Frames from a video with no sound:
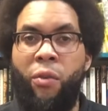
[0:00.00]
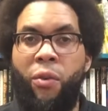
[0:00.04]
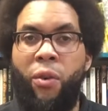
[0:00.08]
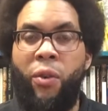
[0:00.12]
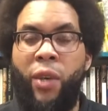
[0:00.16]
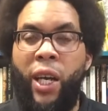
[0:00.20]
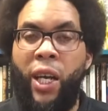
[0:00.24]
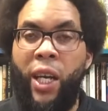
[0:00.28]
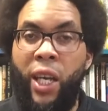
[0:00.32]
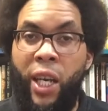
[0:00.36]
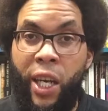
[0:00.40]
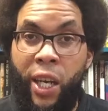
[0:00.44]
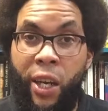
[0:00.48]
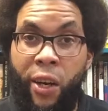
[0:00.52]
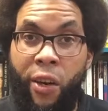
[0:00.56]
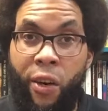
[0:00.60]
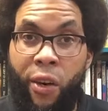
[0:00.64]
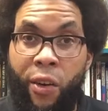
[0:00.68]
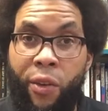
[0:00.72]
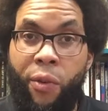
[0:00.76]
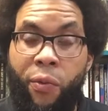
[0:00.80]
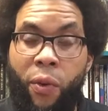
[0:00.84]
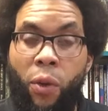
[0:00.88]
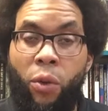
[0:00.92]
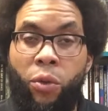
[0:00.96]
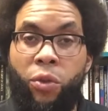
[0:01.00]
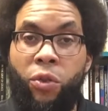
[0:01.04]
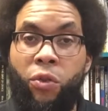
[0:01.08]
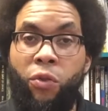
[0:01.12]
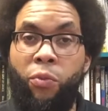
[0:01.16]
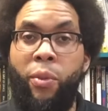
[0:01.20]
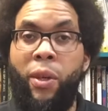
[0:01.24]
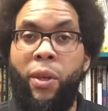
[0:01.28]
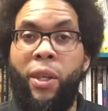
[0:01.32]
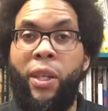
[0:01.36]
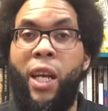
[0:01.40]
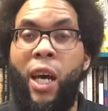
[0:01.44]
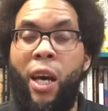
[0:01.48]
okay, here are the folks who've
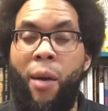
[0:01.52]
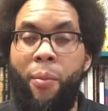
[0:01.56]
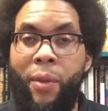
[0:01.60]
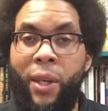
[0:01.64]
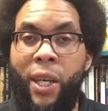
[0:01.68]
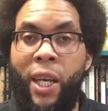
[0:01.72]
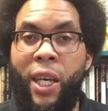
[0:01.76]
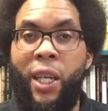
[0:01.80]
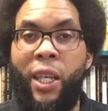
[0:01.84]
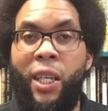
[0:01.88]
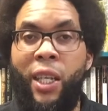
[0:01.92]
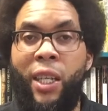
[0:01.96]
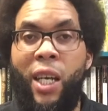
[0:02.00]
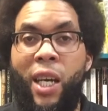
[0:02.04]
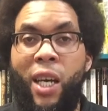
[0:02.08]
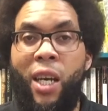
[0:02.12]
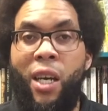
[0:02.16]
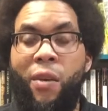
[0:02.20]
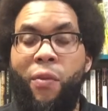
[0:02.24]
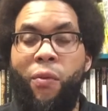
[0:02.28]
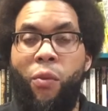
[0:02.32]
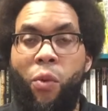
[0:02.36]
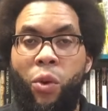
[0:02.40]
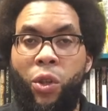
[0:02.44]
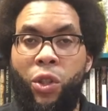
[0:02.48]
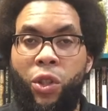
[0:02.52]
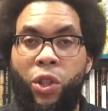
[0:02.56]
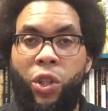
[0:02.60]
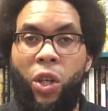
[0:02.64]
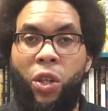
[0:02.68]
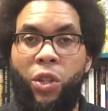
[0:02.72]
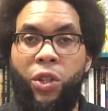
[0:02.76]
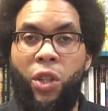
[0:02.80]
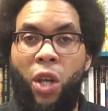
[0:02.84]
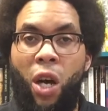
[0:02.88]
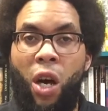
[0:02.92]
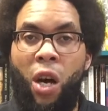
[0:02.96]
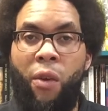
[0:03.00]
been nominated for
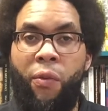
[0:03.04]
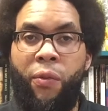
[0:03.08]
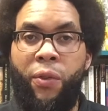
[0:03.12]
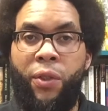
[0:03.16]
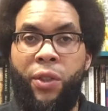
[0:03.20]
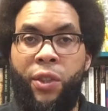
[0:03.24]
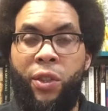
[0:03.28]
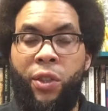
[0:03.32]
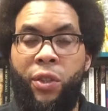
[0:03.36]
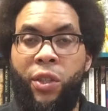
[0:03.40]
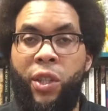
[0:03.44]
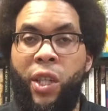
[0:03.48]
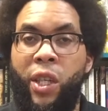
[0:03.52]
church officers.